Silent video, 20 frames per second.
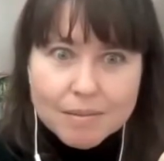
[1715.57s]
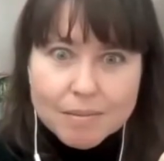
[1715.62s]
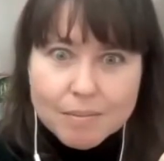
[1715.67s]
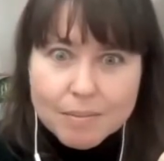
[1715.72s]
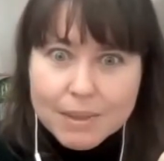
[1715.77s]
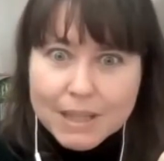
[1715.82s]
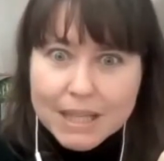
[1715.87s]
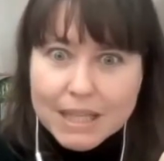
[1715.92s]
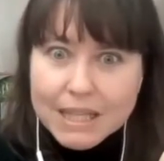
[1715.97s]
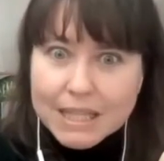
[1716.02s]

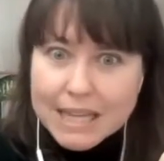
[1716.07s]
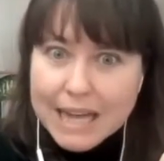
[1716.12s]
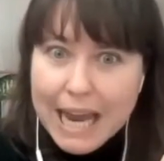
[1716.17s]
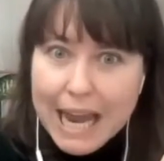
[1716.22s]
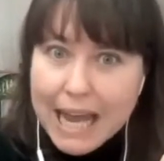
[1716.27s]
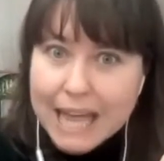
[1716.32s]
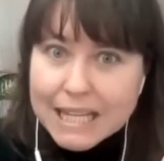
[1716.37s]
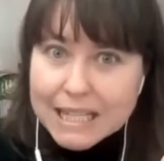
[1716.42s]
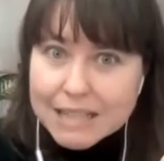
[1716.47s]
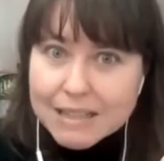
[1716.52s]
beginning to
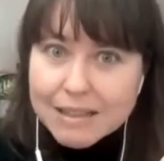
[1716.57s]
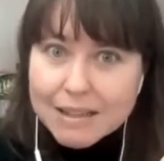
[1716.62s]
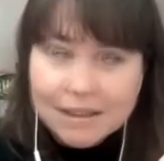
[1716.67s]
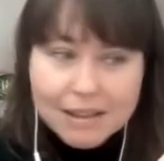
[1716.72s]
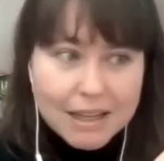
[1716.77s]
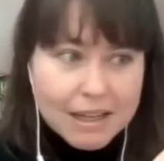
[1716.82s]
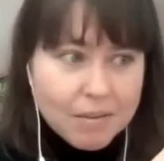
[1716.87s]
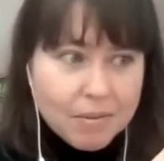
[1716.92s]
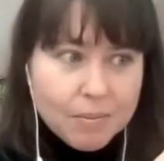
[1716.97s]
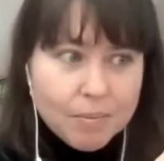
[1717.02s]
end.
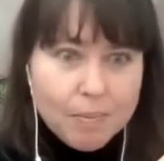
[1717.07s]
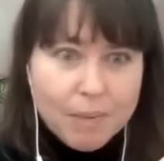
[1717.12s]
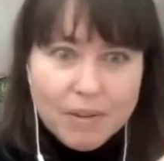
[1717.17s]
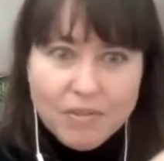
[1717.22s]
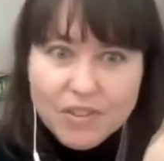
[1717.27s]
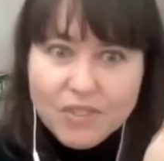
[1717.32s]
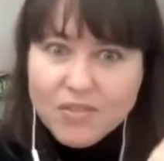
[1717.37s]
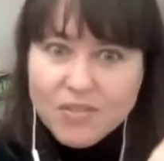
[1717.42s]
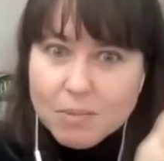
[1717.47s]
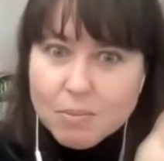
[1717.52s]
Like by
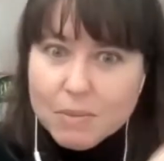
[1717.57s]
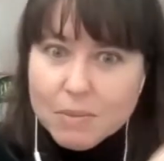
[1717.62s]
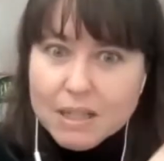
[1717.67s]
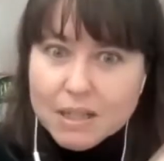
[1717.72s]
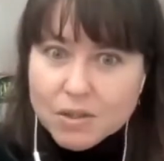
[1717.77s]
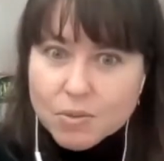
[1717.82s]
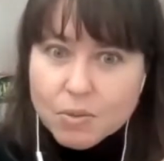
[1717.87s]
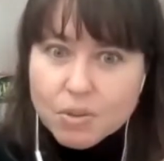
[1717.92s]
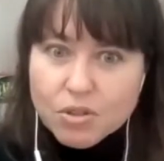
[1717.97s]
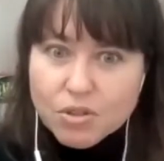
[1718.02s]
15
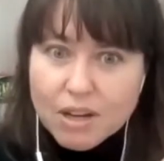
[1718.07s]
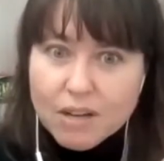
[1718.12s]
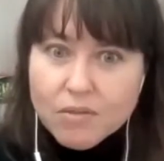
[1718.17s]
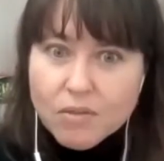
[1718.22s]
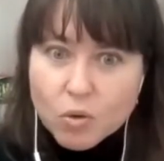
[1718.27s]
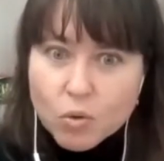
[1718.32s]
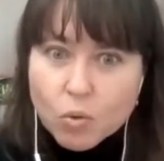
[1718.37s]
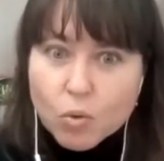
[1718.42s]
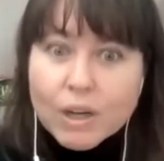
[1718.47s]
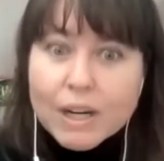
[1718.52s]
minutes, we should have
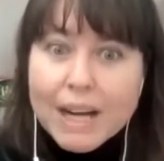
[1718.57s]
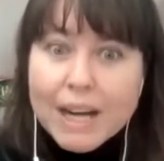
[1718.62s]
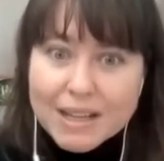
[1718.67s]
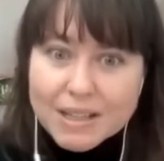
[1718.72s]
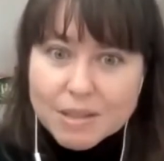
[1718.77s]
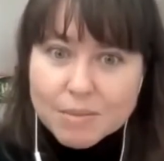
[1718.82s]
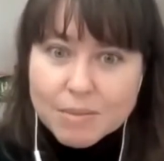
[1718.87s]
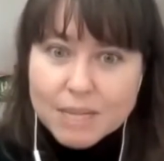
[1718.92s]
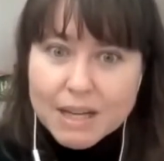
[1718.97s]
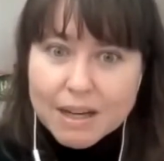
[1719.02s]
our
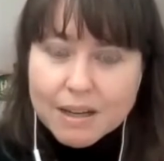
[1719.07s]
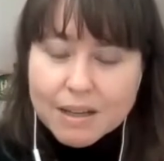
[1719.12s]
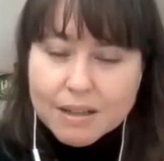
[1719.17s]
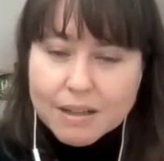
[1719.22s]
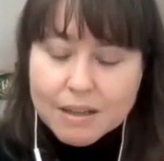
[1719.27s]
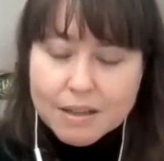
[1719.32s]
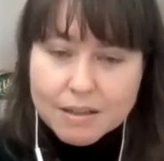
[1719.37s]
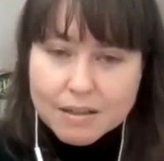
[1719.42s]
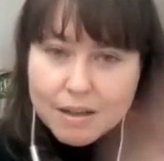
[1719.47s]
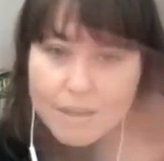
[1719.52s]
orgasm done
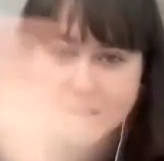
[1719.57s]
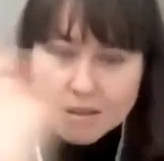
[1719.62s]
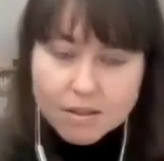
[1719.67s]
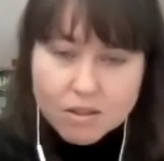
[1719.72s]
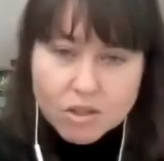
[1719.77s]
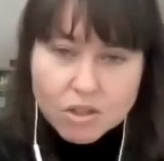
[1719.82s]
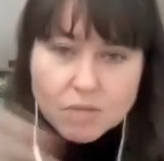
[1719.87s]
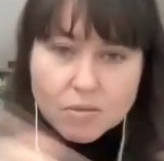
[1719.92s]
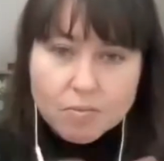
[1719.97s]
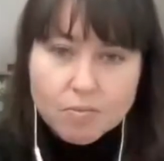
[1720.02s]
and
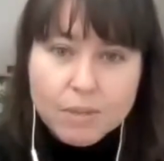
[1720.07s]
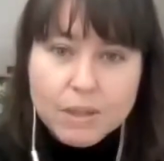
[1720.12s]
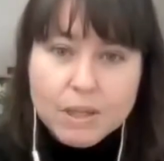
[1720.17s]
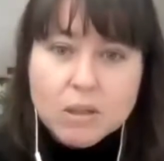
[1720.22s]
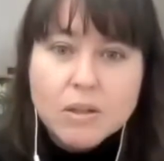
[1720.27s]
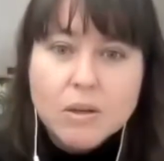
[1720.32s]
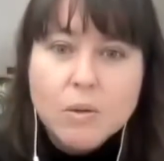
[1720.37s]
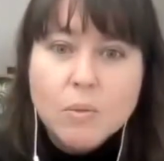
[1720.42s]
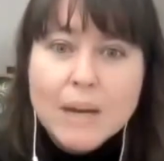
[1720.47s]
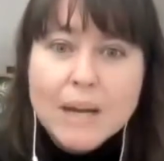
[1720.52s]
just be
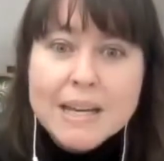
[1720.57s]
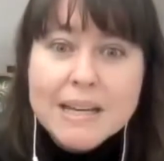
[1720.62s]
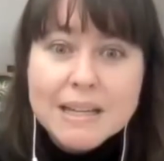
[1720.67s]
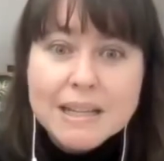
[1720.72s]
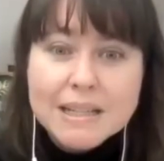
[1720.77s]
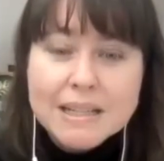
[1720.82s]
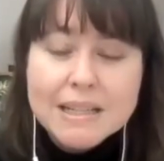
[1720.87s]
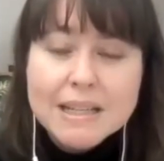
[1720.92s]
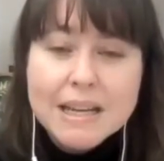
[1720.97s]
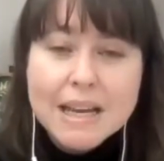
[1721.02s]
on our
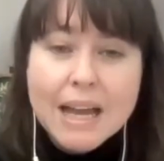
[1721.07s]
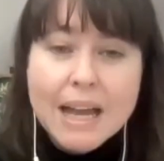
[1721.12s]
ways.